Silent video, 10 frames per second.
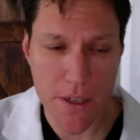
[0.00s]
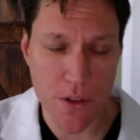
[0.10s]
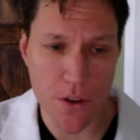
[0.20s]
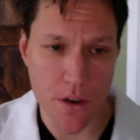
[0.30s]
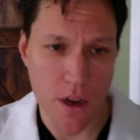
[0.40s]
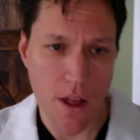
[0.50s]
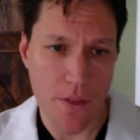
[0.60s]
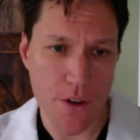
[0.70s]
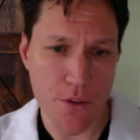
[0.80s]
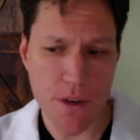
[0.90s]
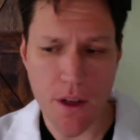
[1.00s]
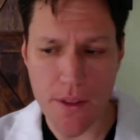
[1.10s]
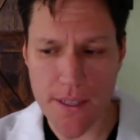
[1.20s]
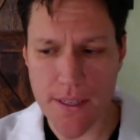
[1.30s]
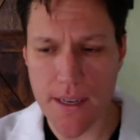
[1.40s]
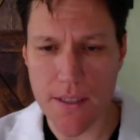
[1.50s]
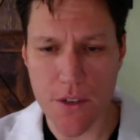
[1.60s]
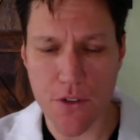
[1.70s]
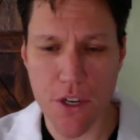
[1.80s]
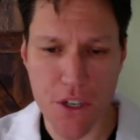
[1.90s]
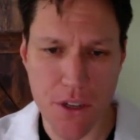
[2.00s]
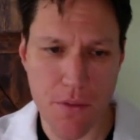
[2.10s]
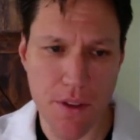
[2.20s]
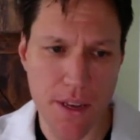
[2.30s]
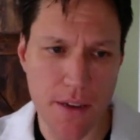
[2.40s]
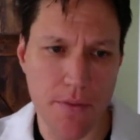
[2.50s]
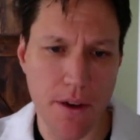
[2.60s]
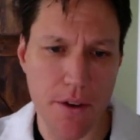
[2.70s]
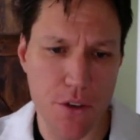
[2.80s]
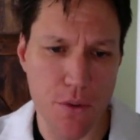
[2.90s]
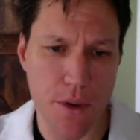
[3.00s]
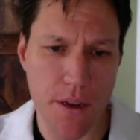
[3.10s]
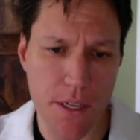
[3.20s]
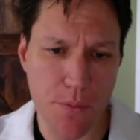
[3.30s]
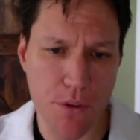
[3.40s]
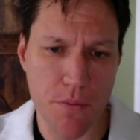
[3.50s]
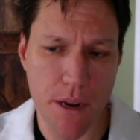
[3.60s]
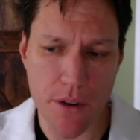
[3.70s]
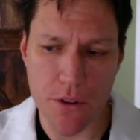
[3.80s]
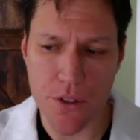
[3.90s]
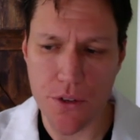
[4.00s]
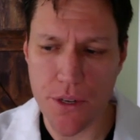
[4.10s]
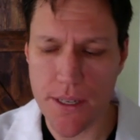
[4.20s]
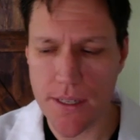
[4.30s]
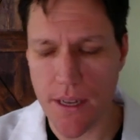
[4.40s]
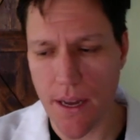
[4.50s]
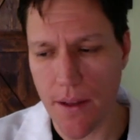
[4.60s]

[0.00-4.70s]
So they're doing all these things that traditionally we think about doing as pre-medical students,